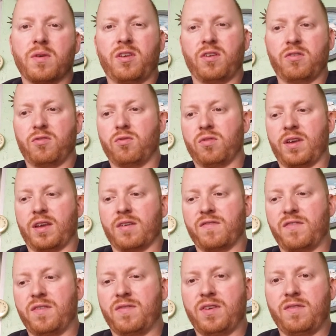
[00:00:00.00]
But you can do like a
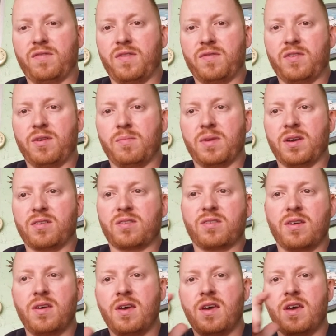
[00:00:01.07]
50-50 mix.